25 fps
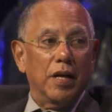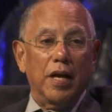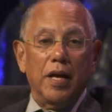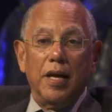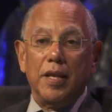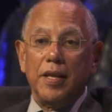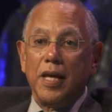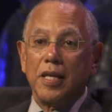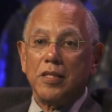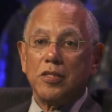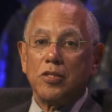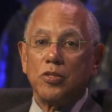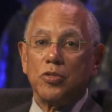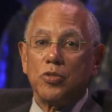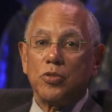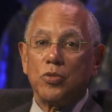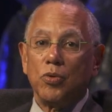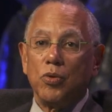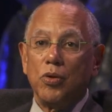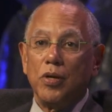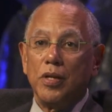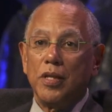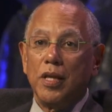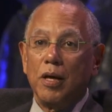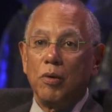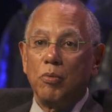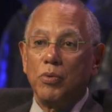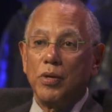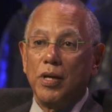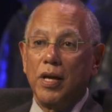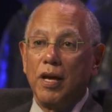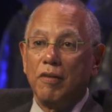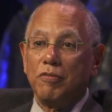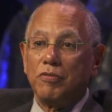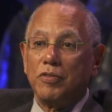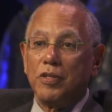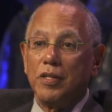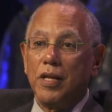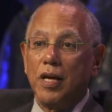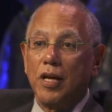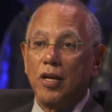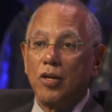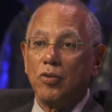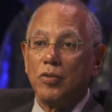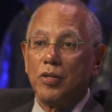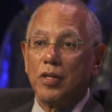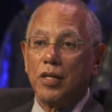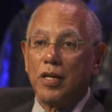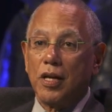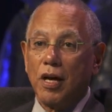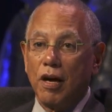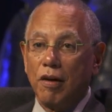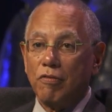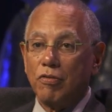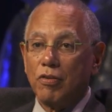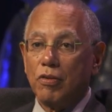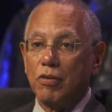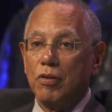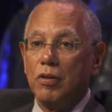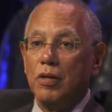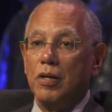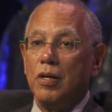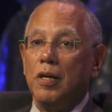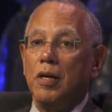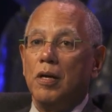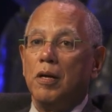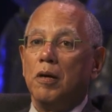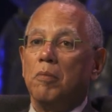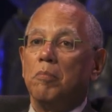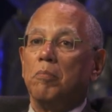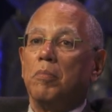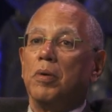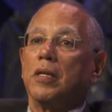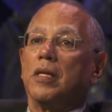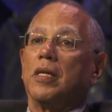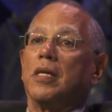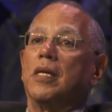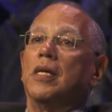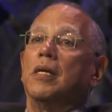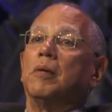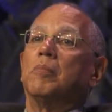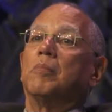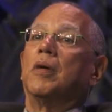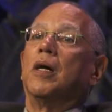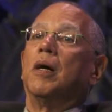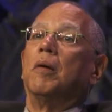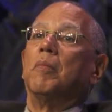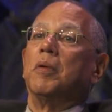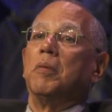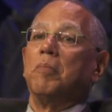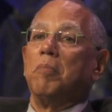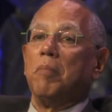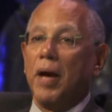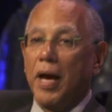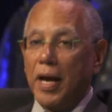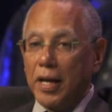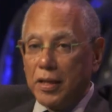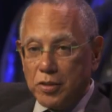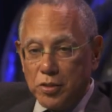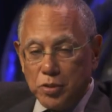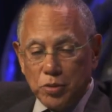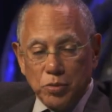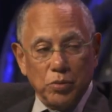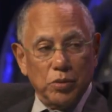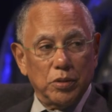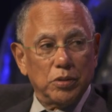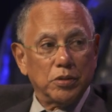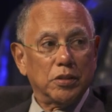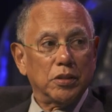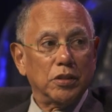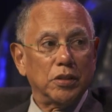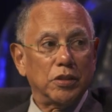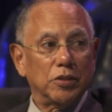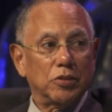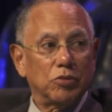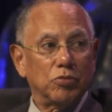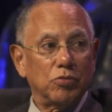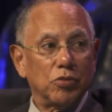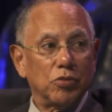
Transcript: And that's a story that we have to not only cover, but keep coming back to until it's